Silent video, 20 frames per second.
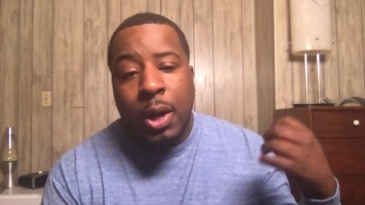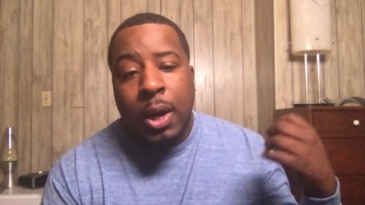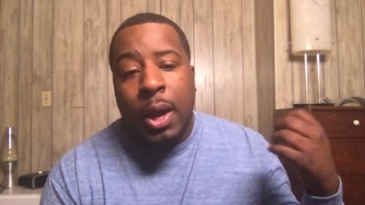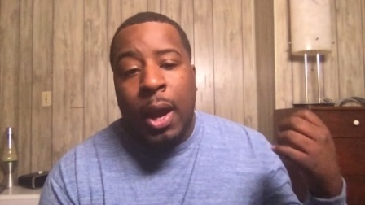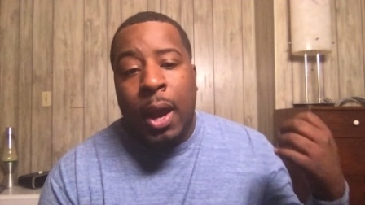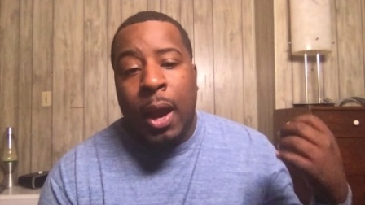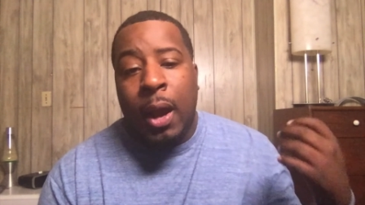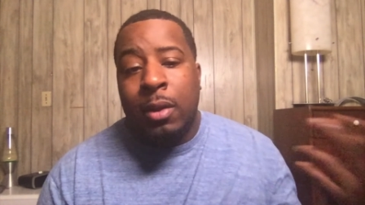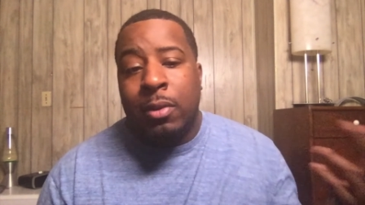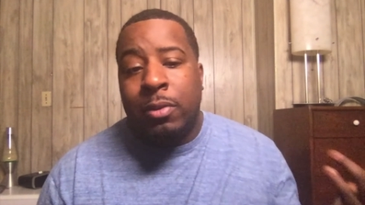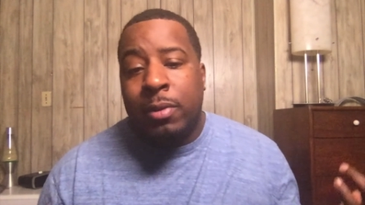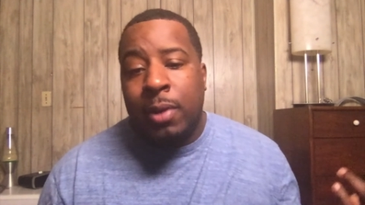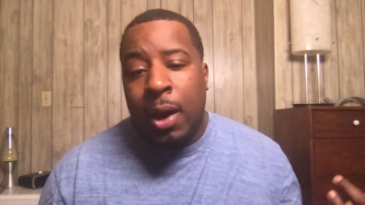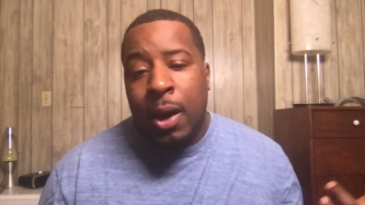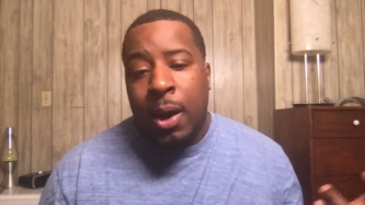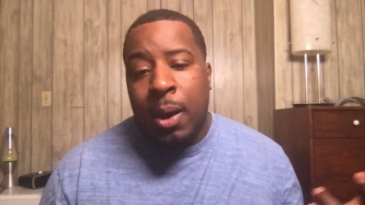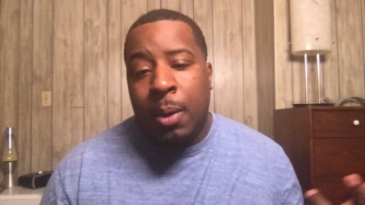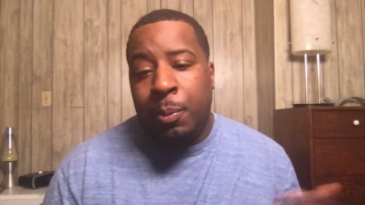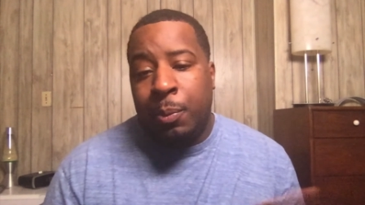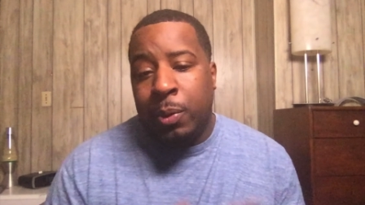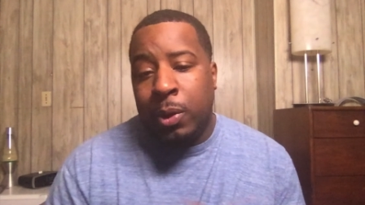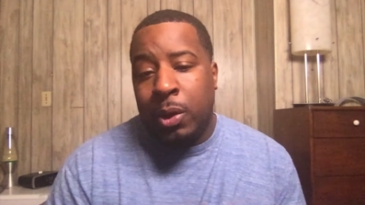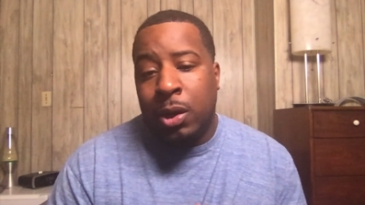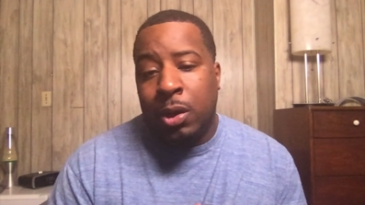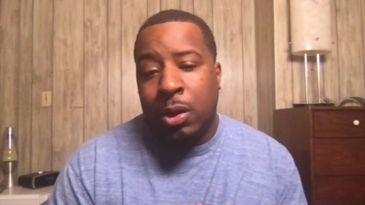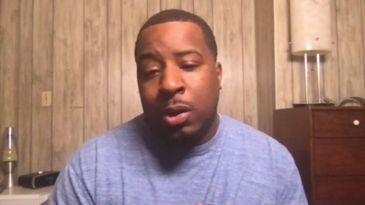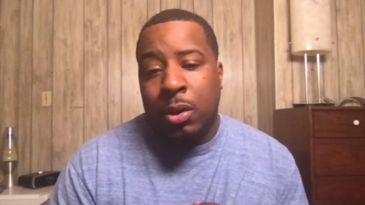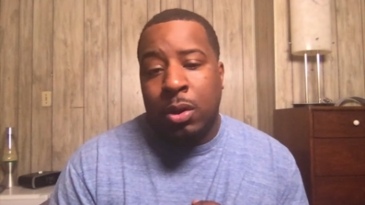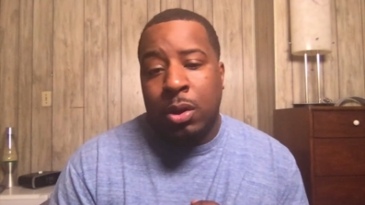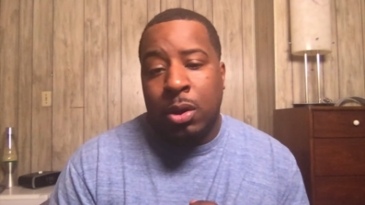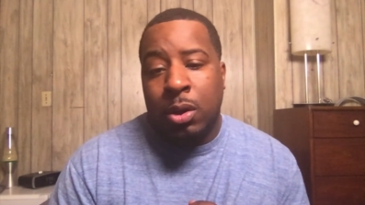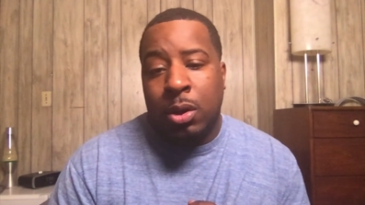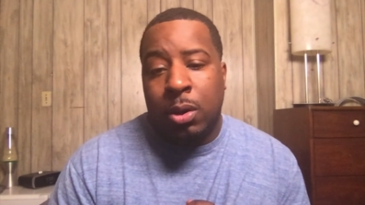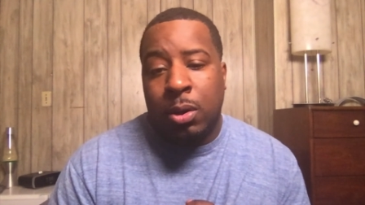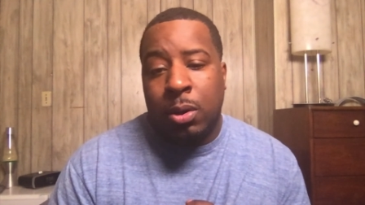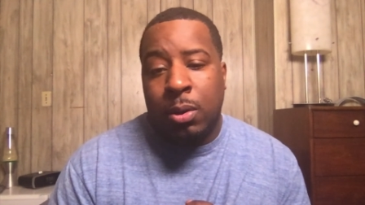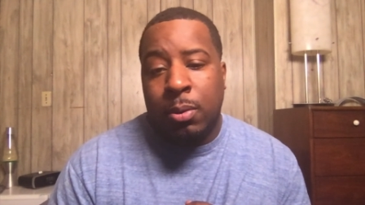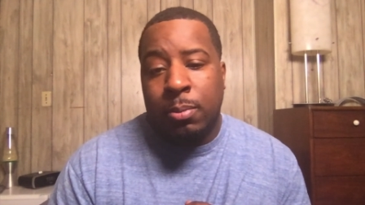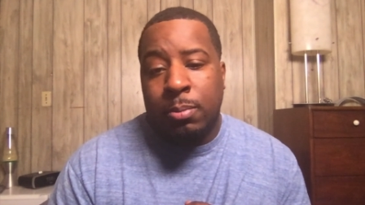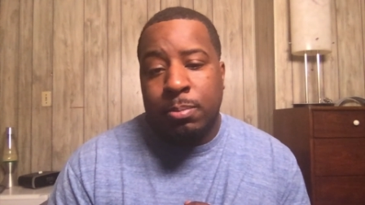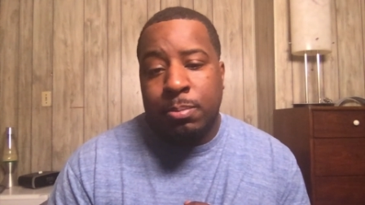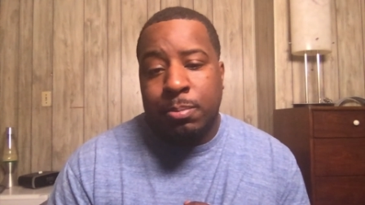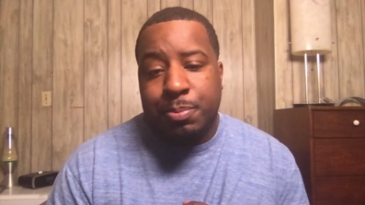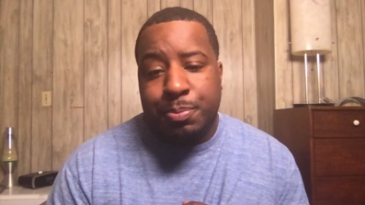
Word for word: at a time when um,